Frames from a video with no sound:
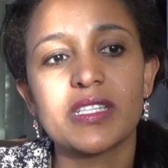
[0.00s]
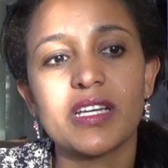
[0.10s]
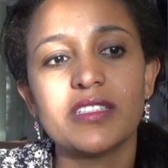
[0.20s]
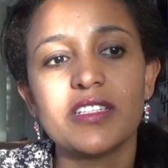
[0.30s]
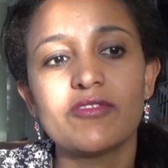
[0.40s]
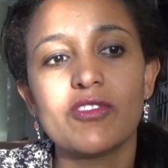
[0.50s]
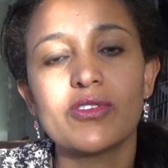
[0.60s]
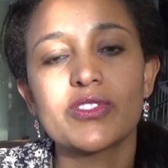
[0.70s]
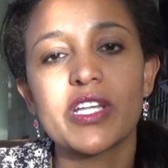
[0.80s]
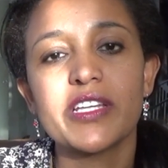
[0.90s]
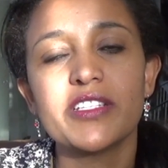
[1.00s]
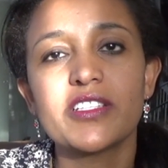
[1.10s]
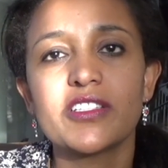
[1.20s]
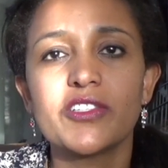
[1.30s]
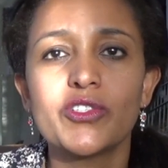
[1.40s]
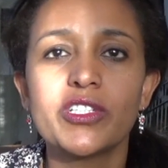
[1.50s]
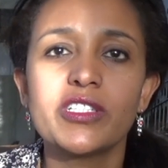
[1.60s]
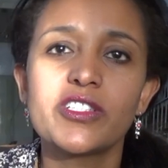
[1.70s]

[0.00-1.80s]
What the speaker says: I think for the institution,